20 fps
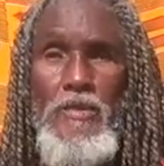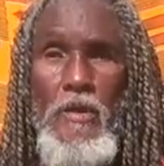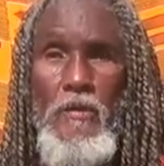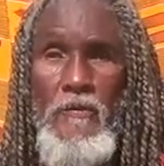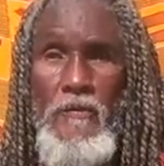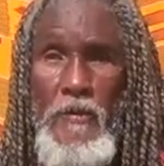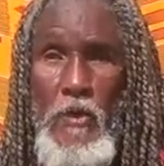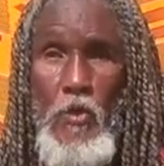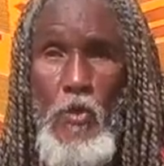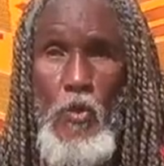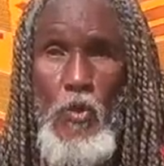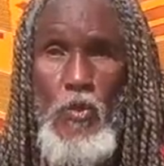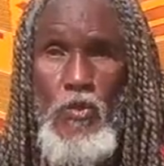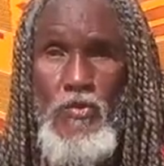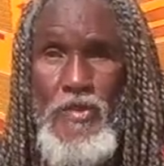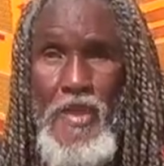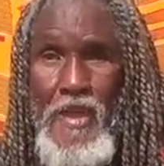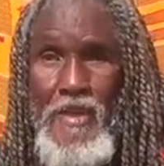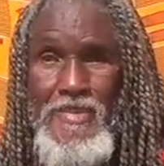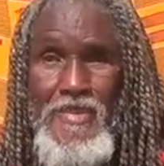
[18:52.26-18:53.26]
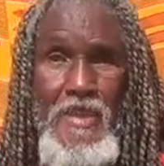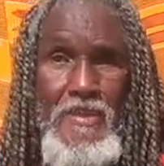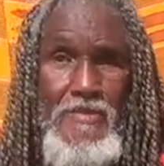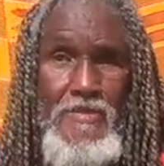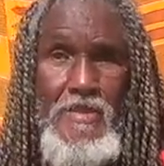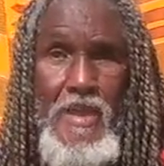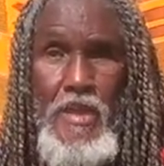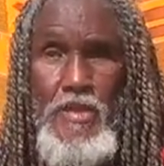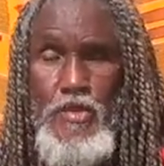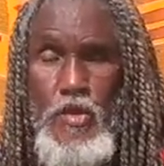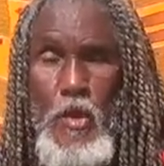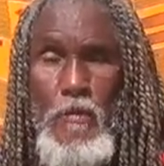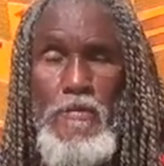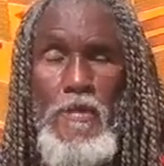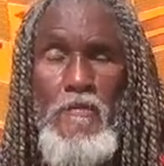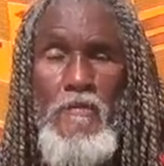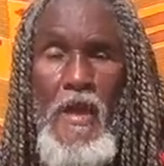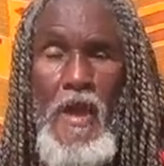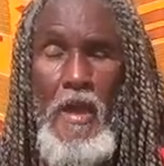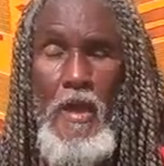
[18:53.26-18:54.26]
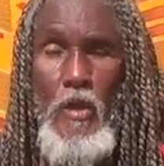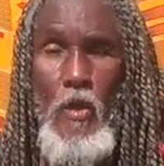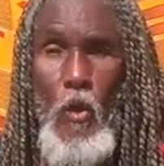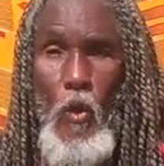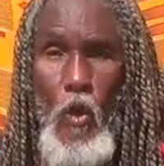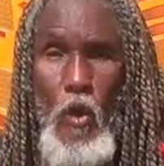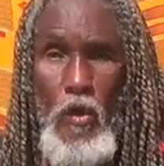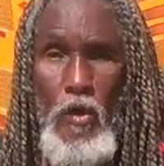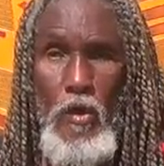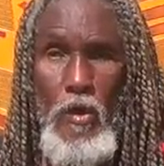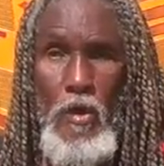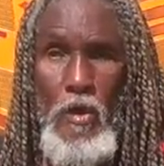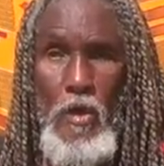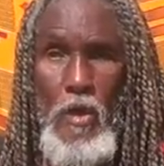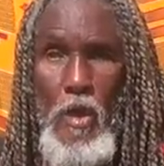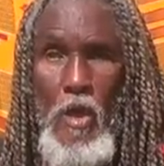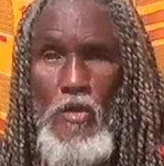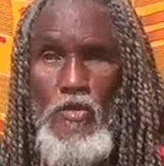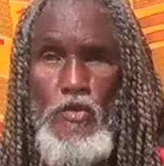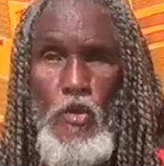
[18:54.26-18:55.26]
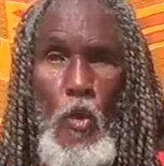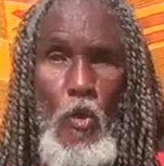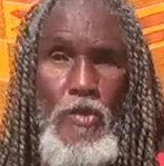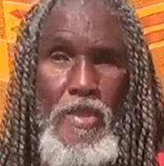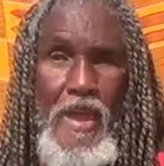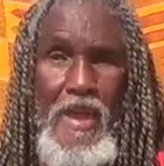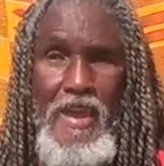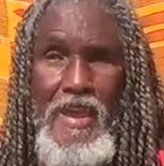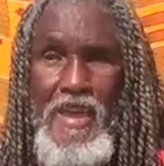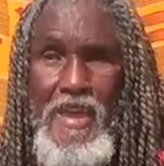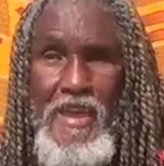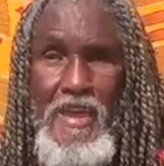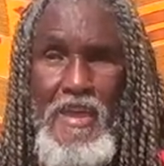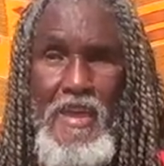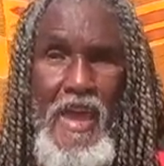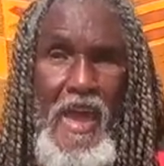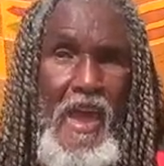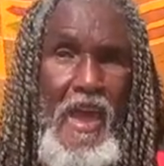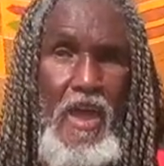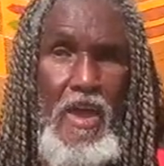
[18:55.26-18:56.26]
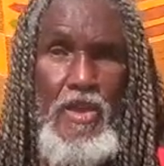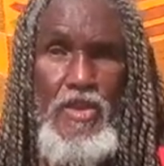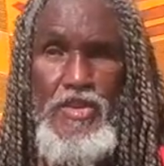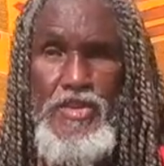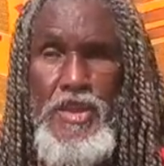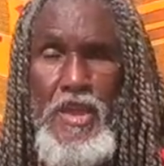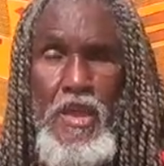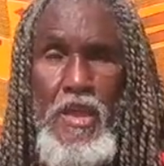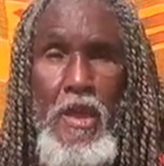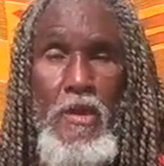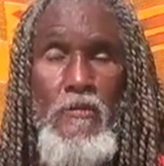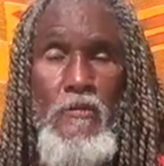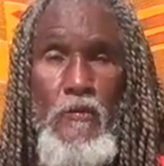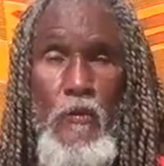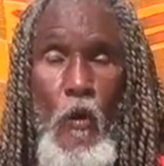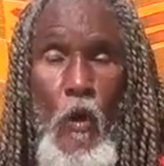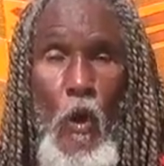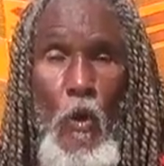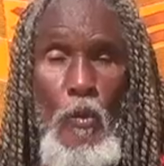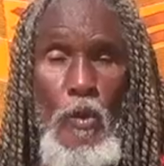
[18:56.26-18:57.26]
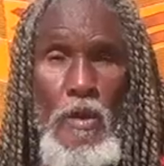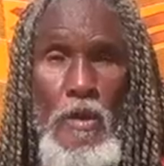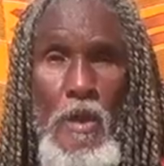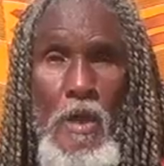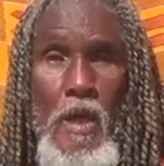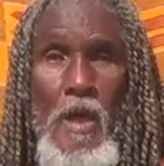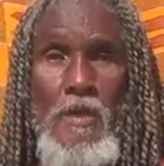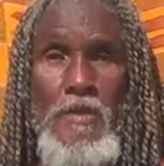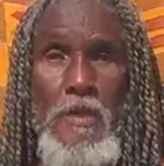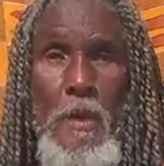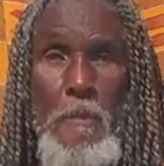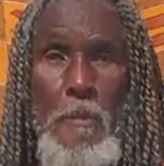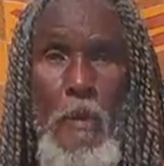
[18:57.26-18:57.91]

confuse this nature of divine order, so that he and she can forward the